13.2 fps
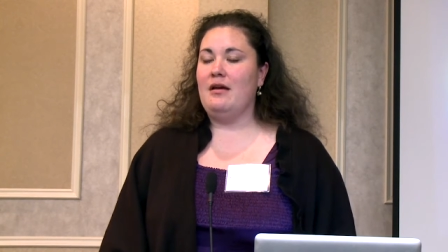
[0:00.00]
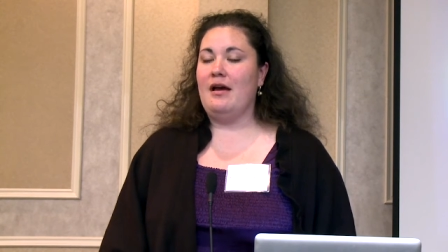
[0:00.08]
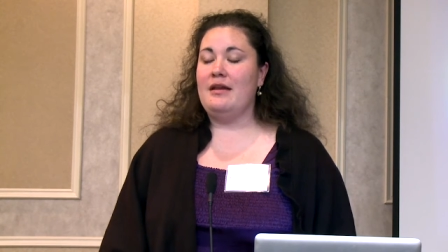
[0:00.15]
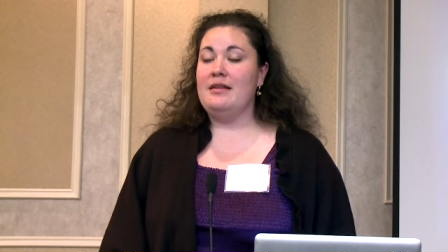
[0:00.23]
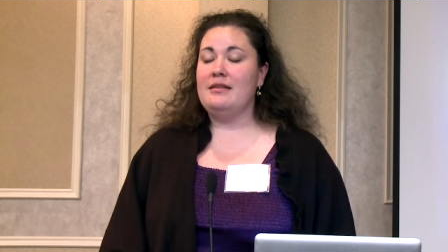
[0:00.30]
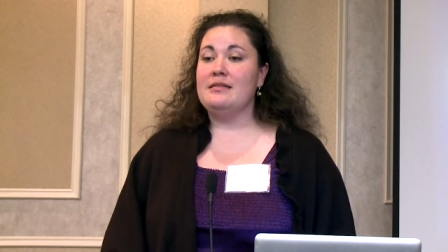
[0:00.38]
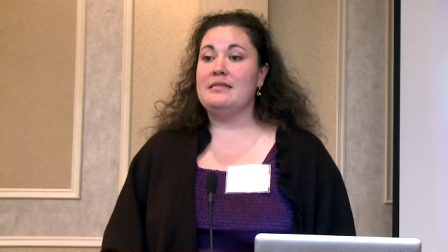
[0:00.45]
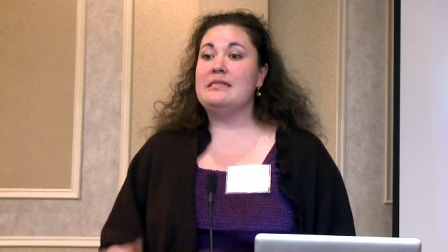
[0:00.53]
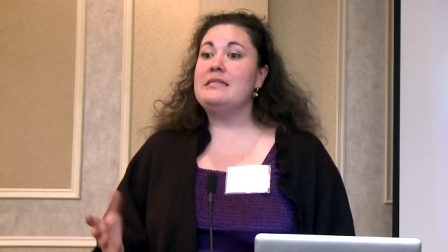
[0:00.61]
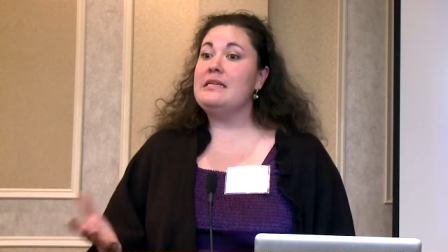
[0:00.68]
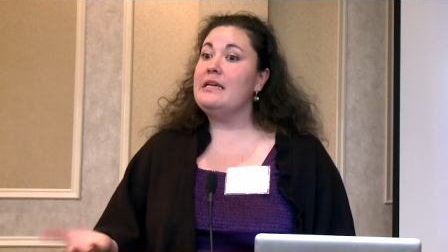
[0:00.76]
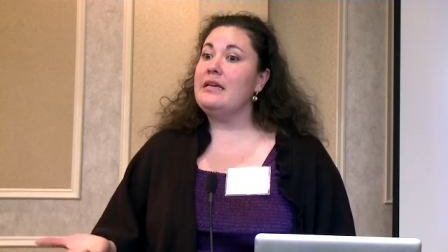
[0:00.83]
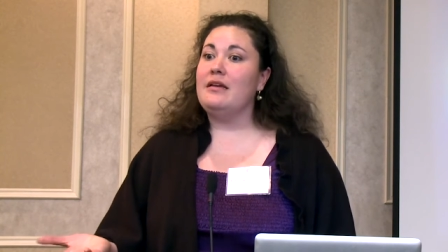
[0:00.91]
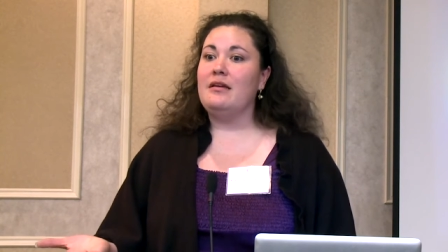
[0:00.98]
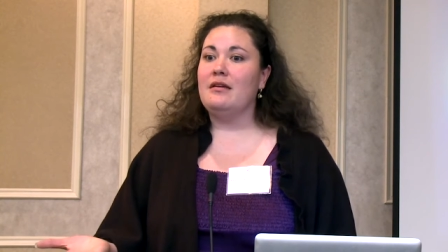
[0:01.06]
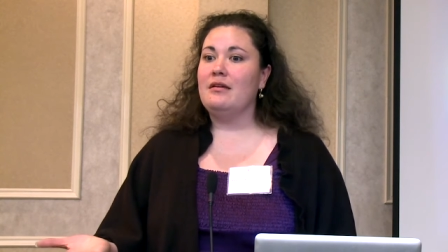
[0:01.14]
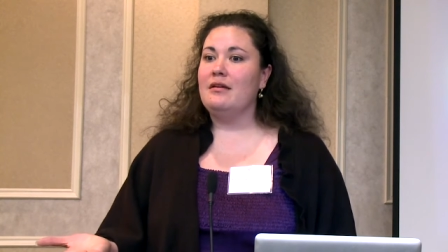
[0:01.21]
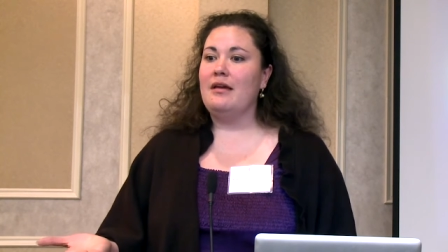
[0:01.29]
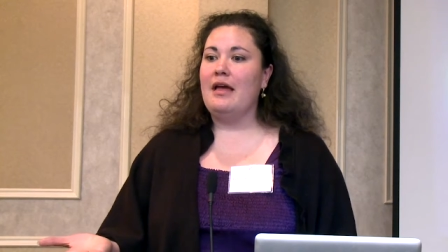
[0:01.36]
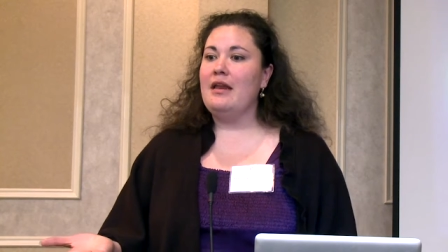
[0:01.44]
I didn't
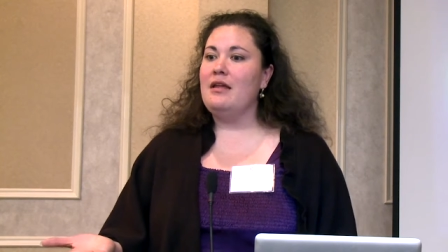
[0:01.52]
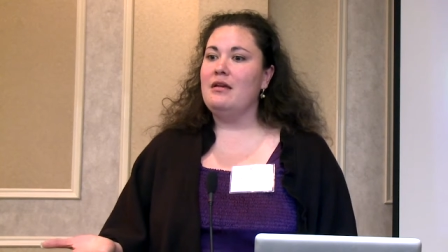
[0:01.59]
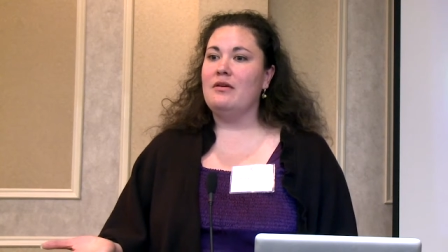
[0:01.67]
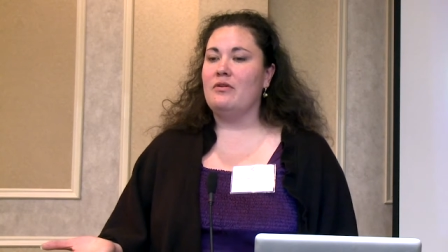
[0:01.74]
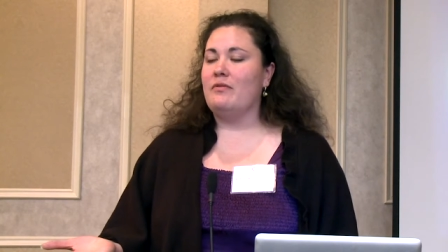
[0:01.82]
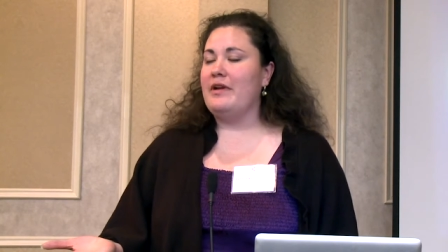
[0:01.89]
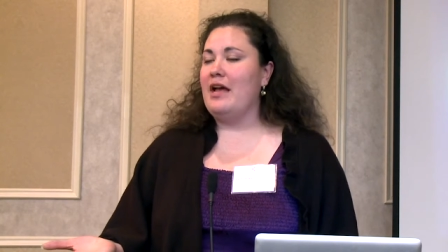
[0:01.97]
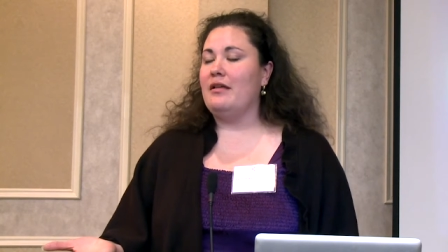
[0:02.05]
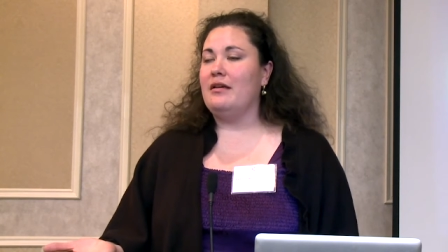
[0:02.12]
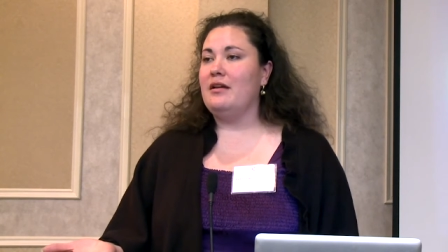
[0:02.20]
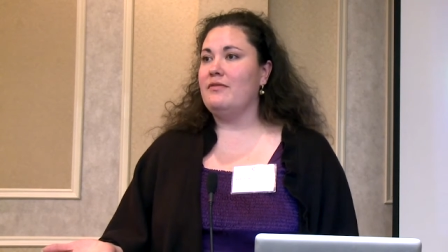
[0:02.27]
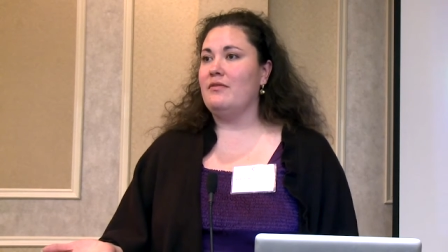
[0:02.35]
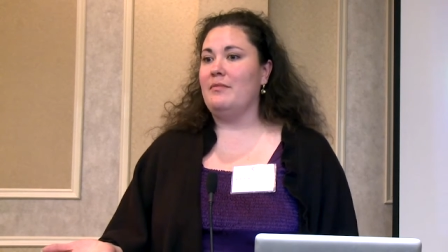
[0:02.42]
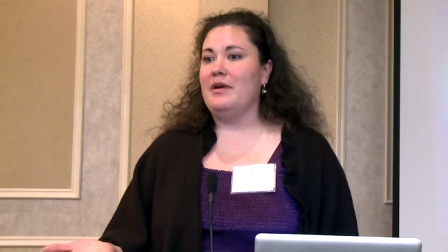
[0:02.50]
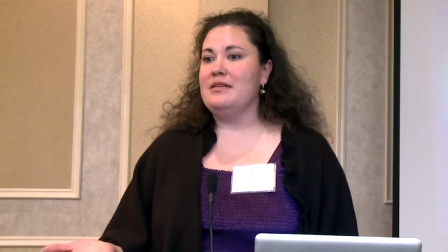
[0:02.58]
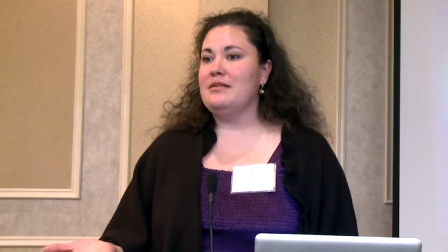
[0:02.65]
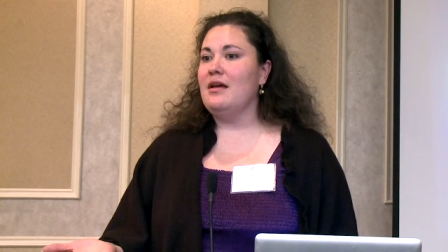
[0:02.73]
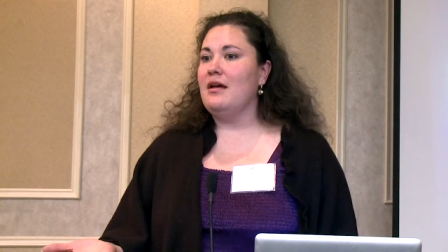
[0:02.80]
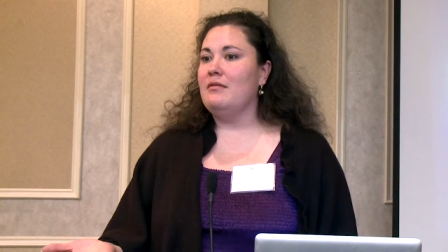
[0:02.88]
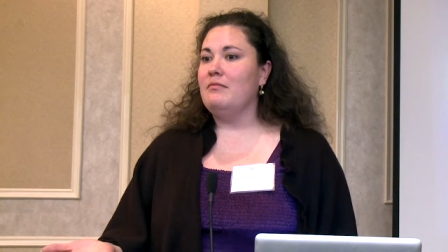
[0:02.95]
see any other reality for my
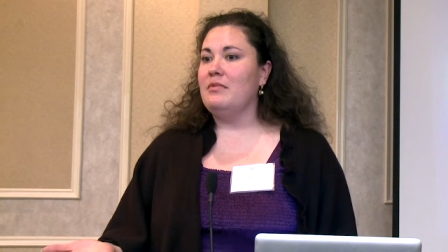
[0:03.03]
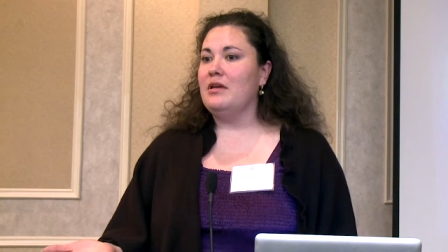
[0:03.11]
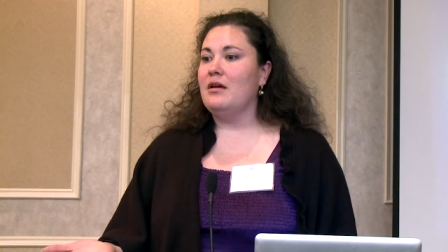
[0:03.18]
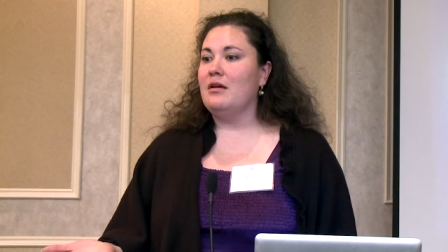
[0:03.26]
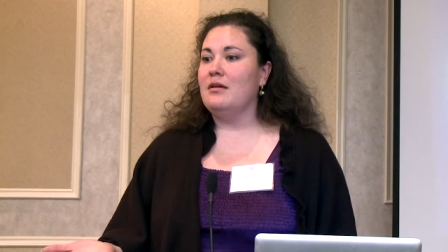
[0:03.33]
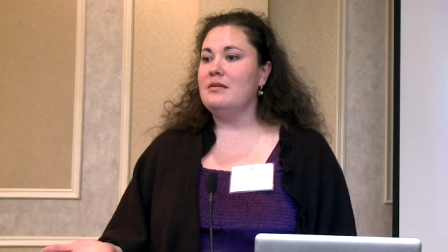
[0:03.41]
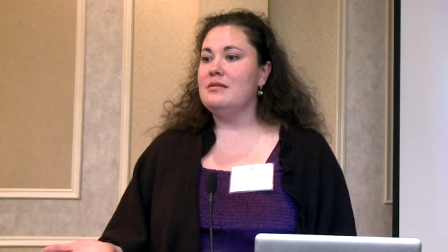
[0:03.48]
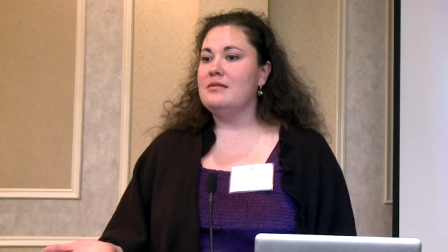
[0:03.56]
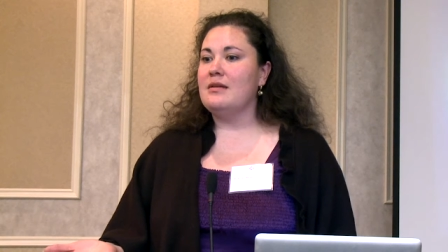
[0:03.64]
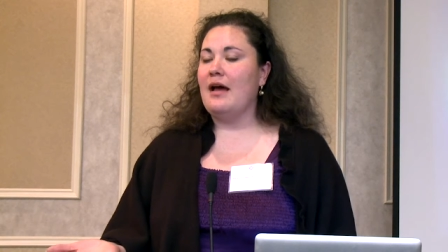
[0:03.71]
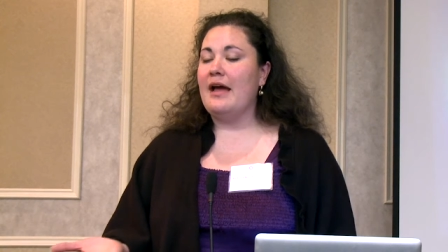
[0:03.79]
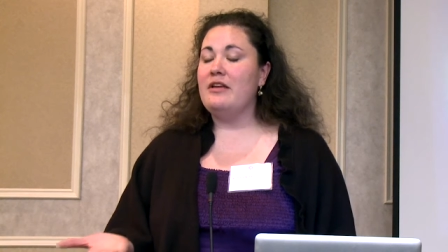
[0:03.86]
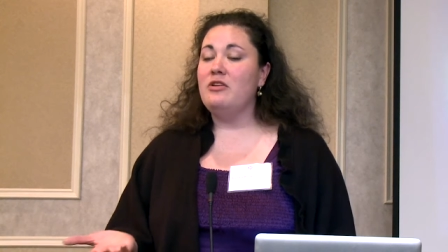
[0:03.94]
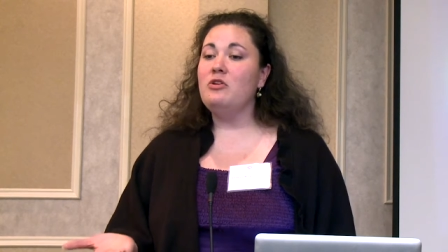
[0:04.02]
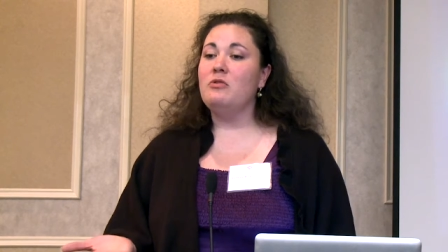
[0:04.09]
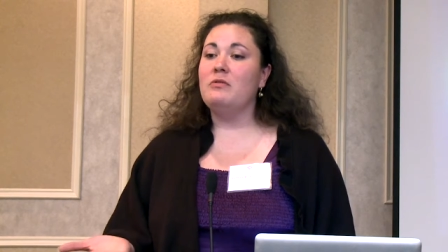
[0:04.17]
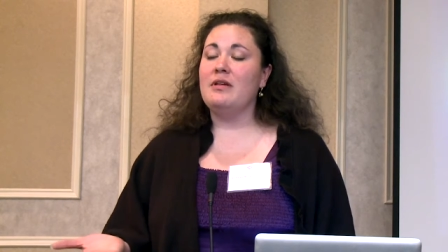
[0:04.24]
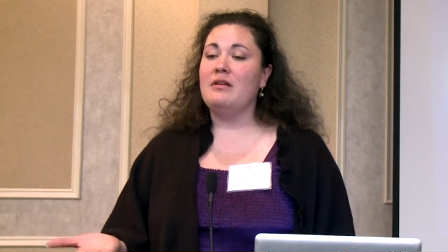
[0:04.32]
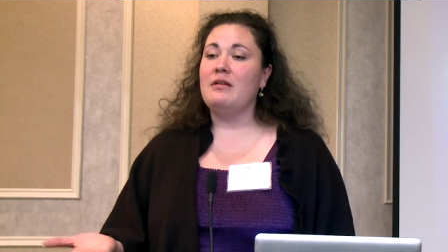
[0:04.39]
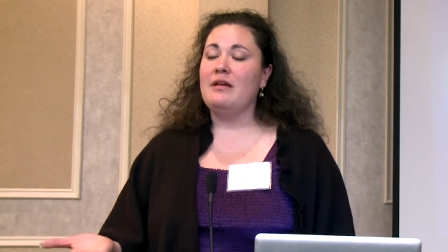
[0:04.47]
son because I
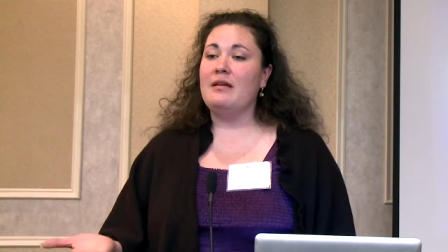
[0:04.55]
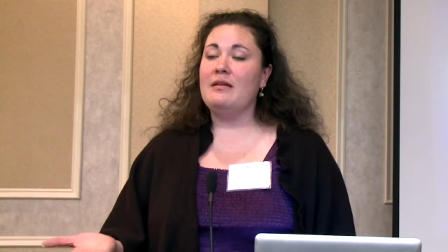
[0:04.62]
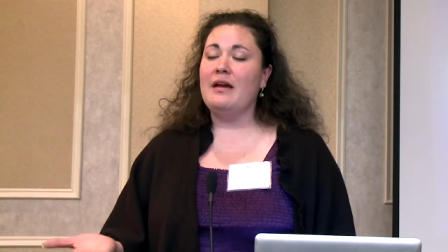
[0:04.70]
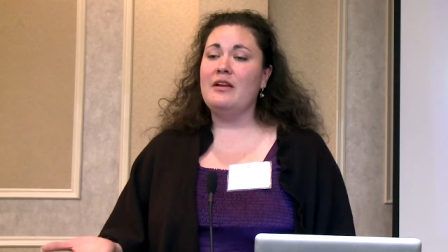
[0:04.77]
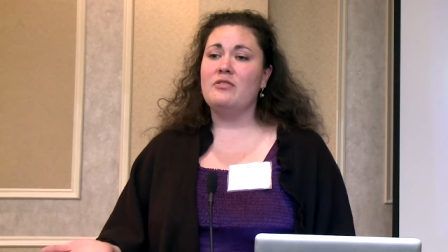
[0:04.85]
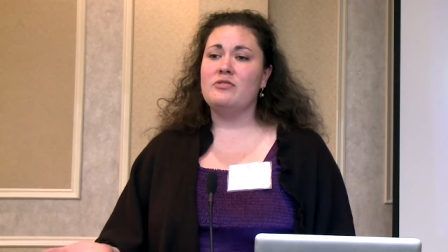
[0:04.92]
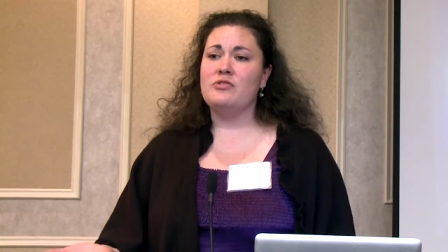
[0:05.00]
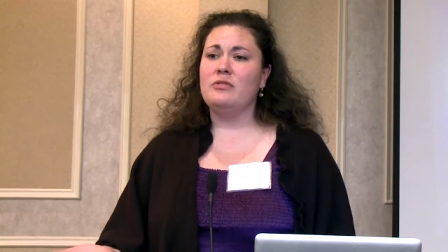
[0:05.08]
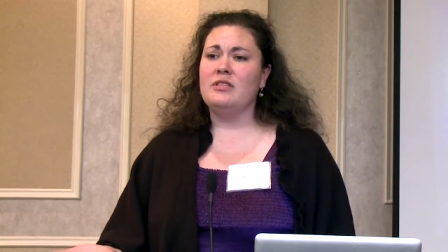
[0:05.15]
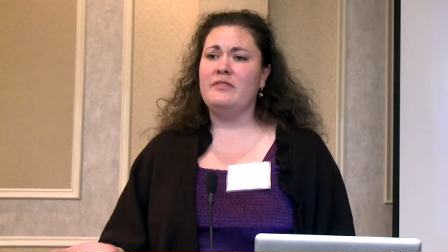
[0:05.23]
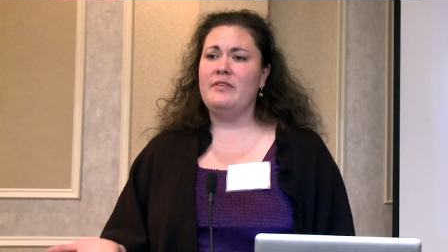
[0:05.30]
knew that at nine years old,